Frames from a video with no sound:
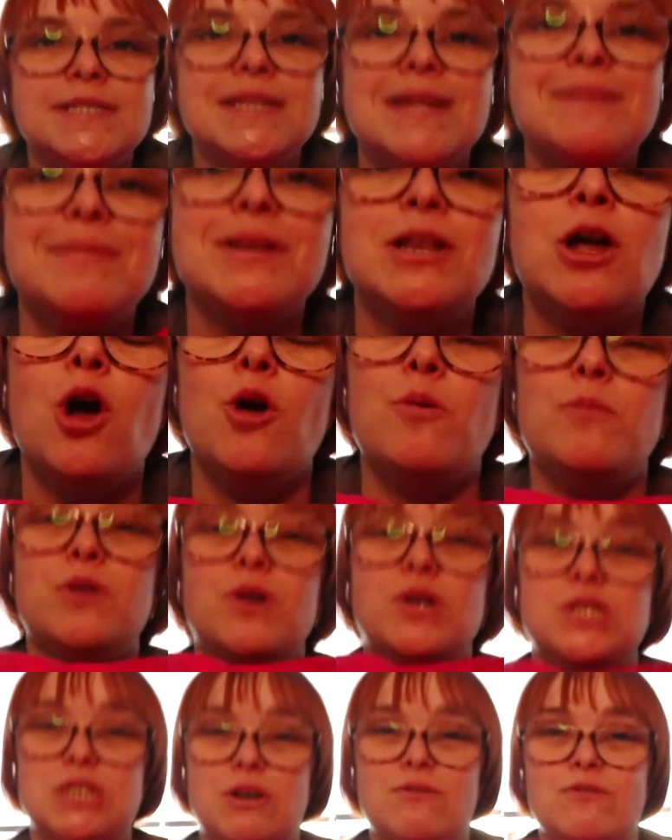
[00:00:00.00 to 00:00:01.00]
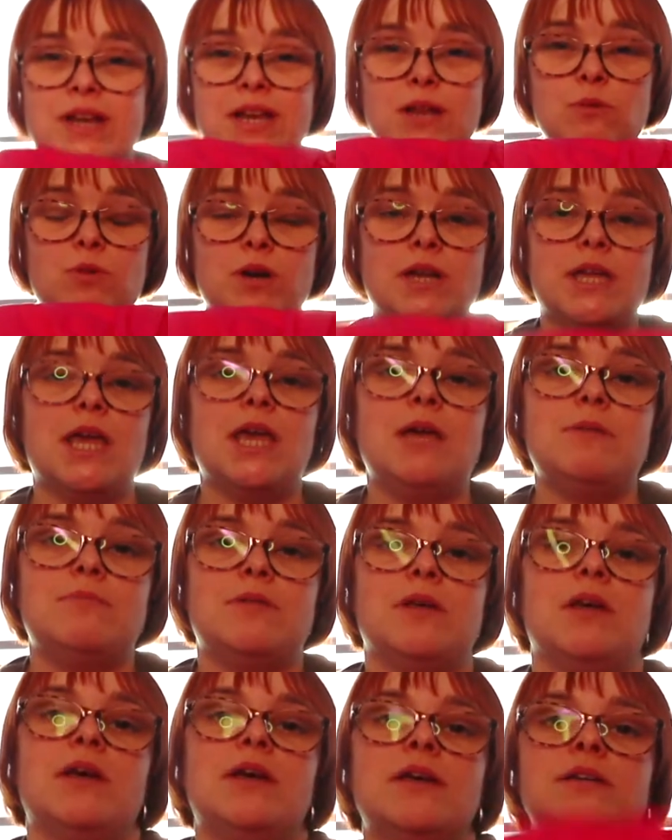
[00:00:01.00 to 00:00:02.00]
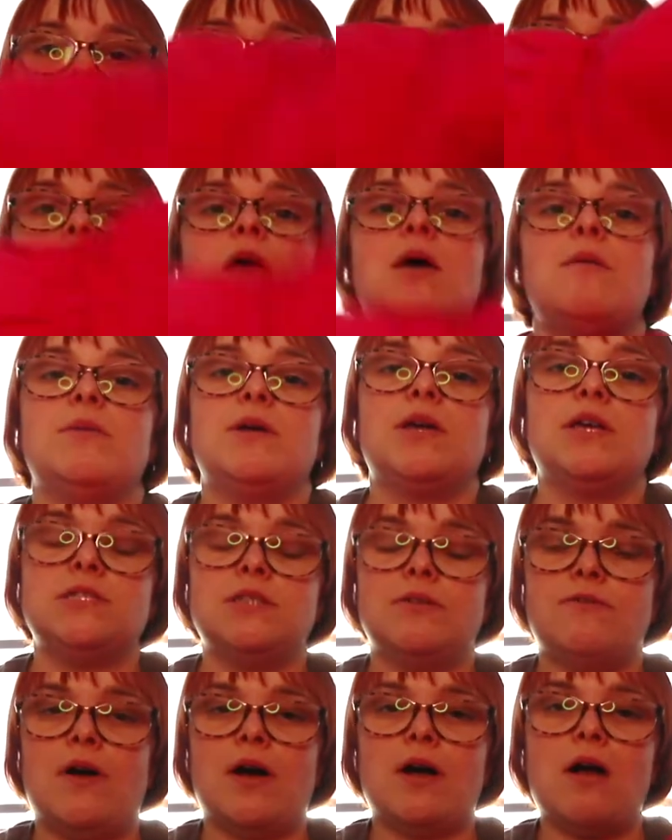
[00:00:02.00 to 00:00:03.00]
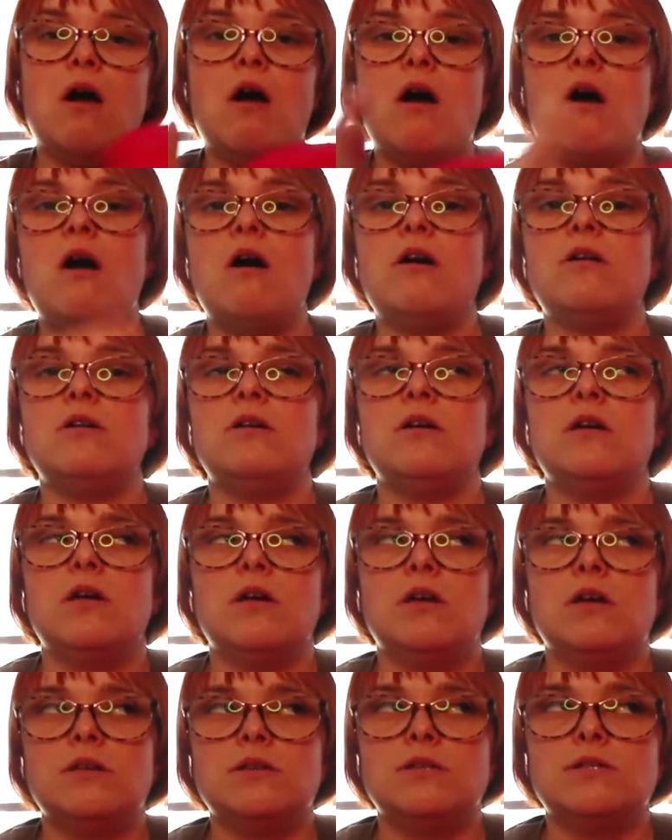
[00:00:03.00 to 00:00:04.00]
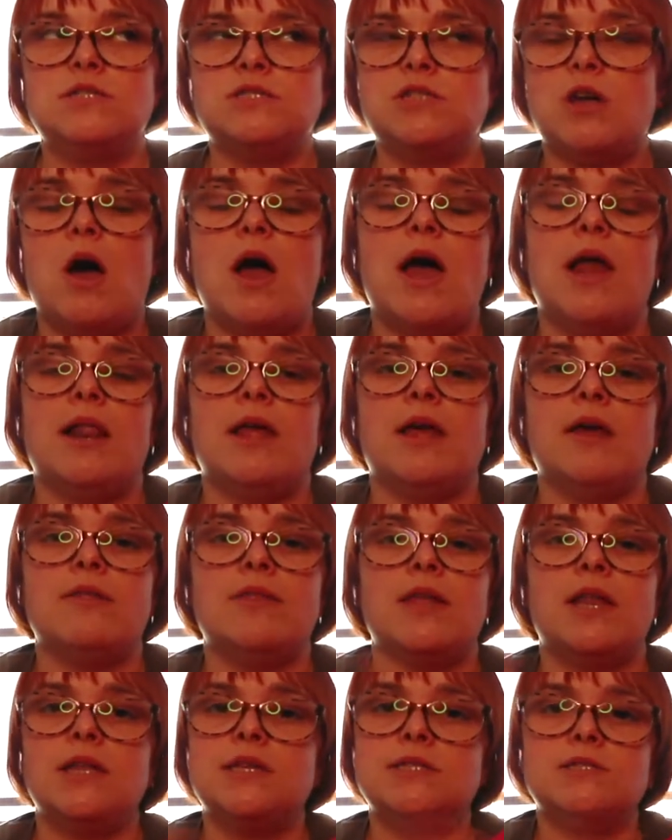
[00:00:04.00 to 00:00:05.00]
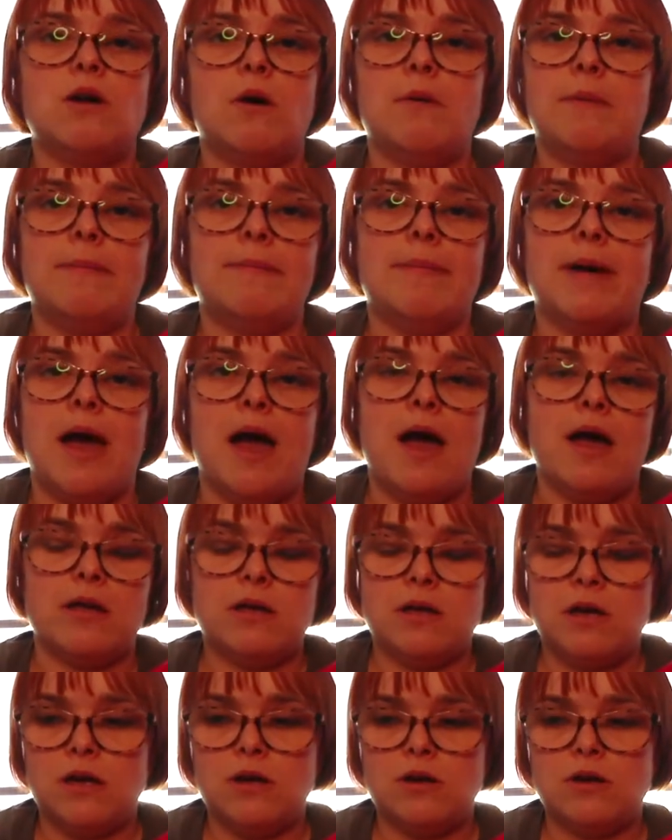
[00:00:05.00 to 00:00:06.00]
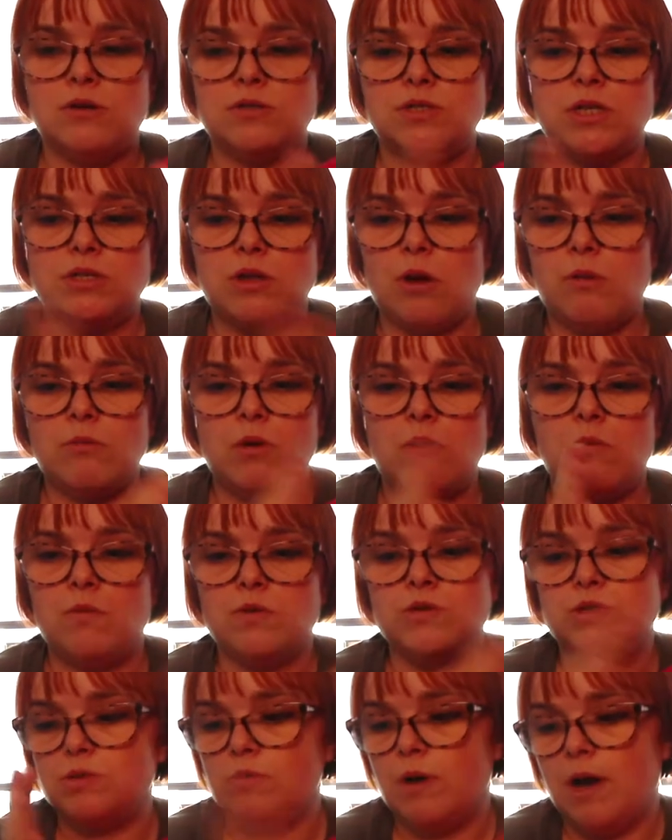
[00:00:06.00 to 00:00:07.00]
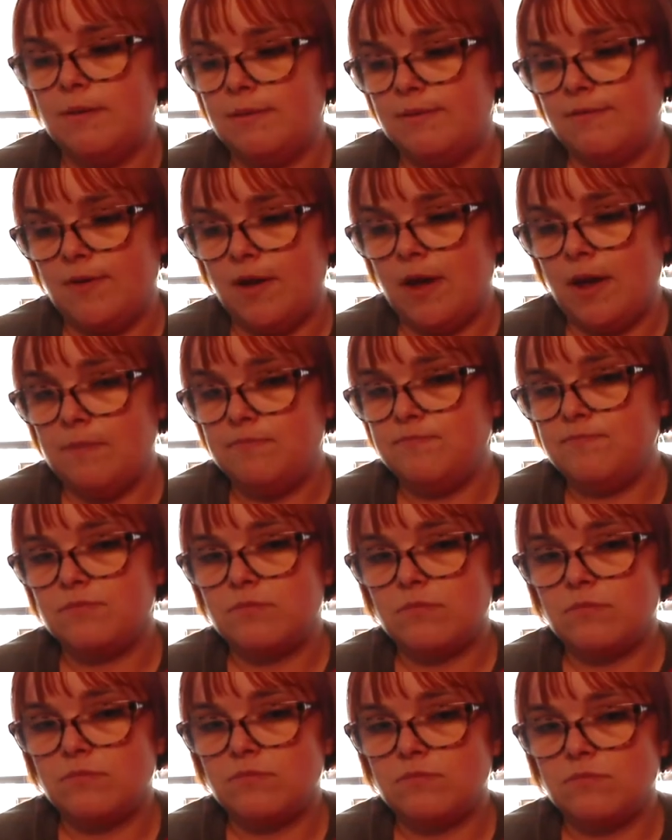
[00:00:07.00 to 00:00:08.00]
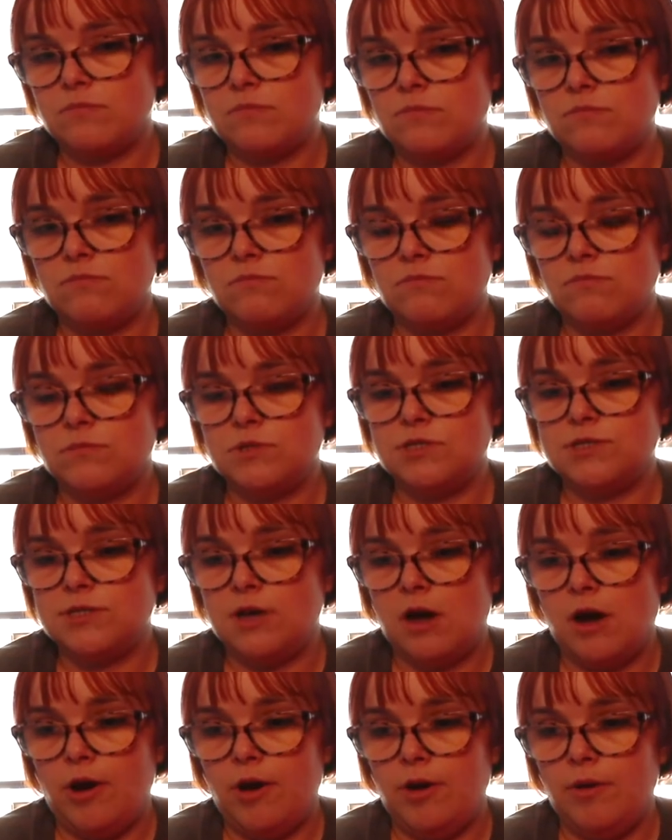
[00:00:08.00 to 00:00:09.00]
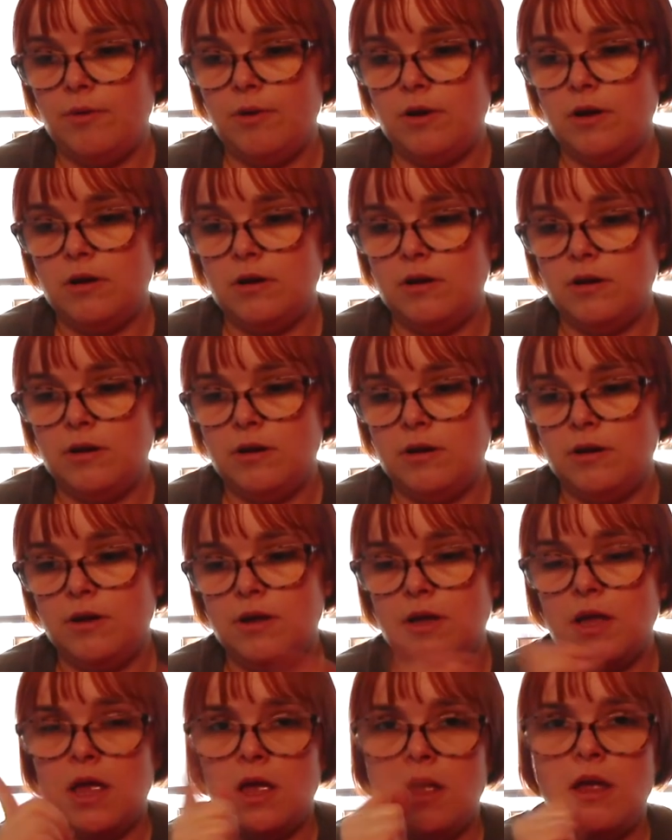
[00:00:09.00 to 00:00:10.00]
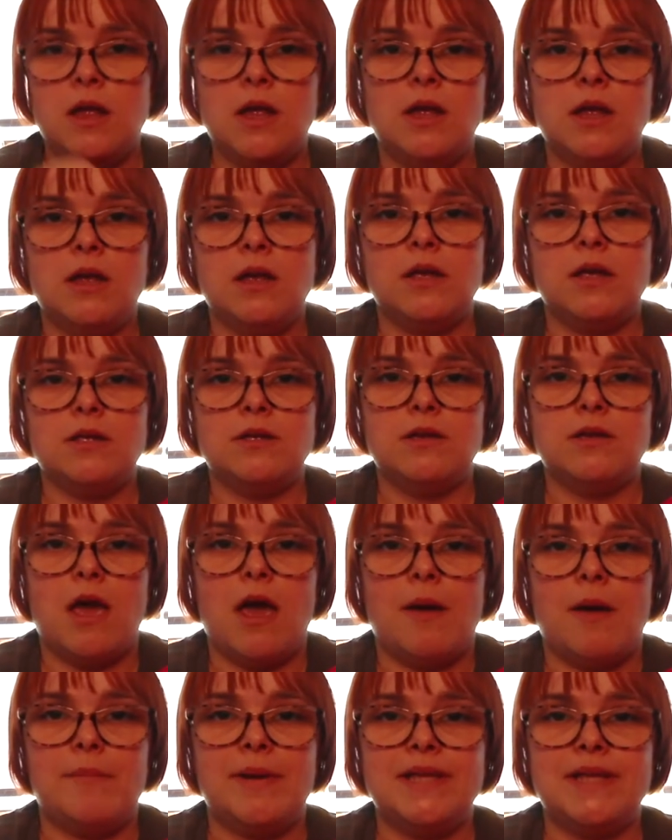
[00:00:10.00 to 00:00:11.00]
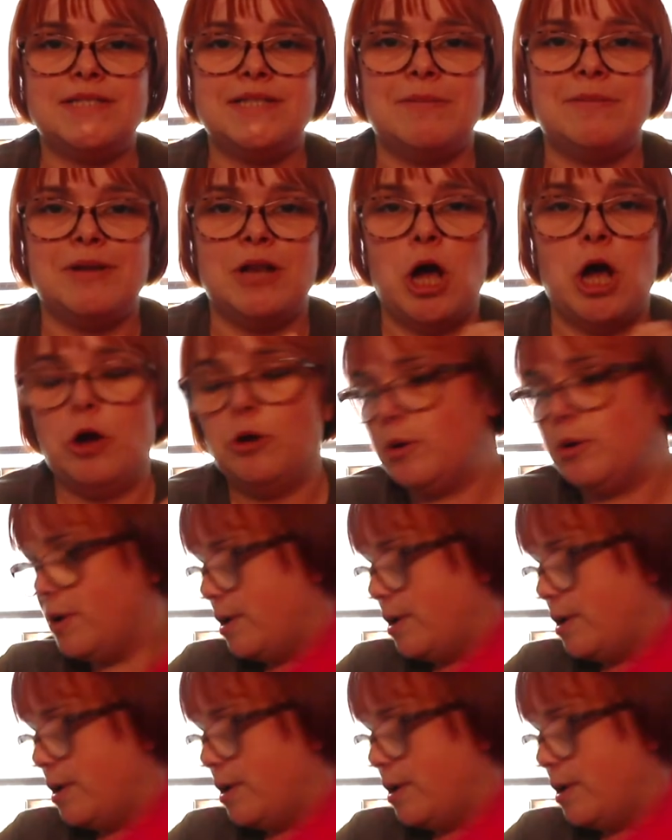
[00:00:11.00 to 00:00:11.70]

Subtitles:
let me know, because I really want to keep this, because if I can't style it, then it's going back, because I don't know what to wear with it. So yeah, please let me know